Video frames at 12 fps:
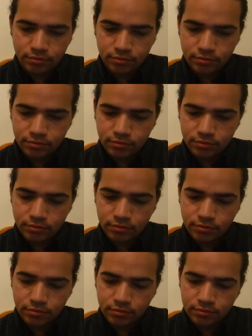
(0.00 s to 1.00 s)

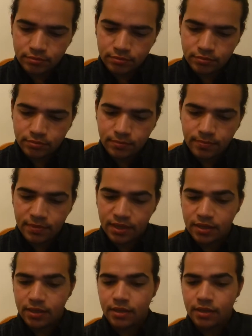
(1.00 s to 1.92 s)
No one is speaking in this clip.